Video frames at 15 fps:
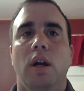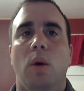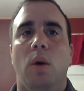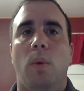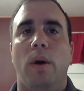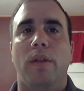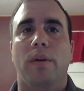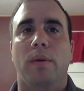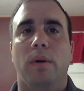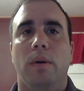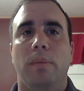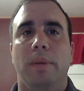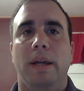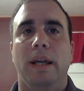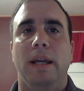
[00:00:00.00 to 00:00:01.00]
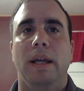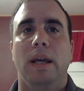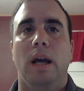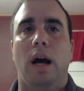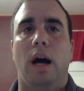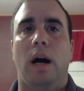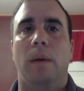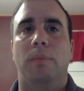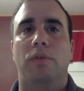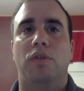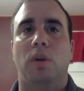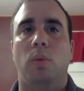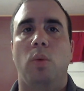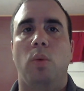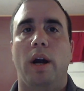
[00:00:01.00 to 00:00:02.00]
whether it would be um,
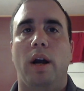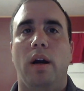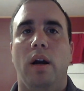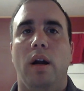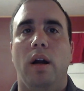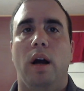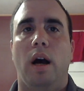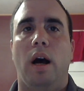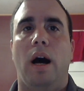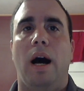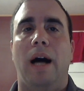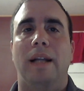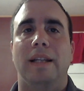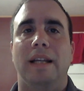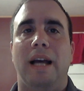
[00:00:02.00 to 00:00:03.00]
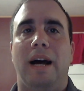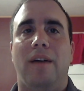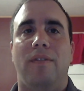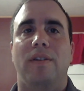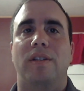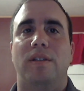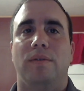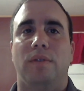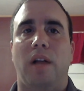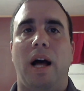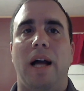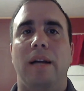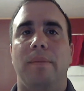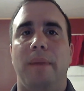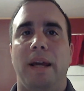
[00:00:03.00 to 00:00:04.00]
somewhere uh, on the offensive
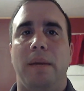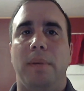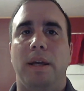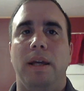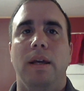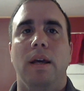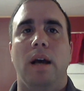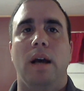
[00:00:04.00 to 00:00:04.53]
line maybe.